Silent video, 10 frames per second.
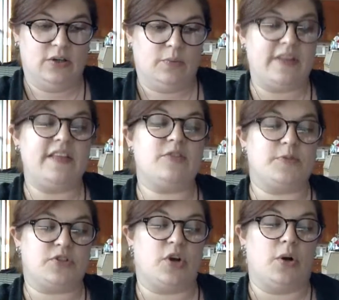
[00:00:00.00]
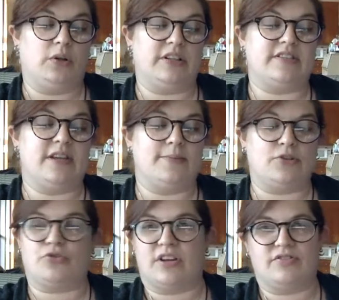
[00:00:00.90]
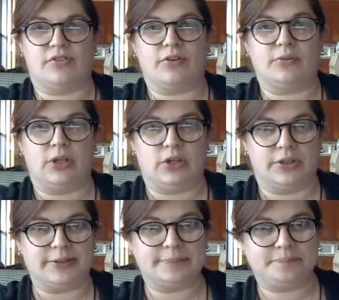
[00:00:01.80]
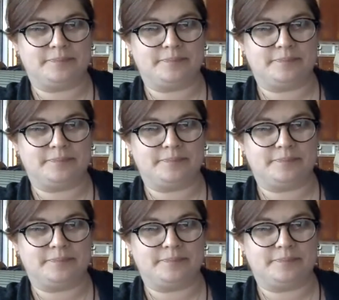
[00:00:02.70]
When this was told, his name distressed her no longer.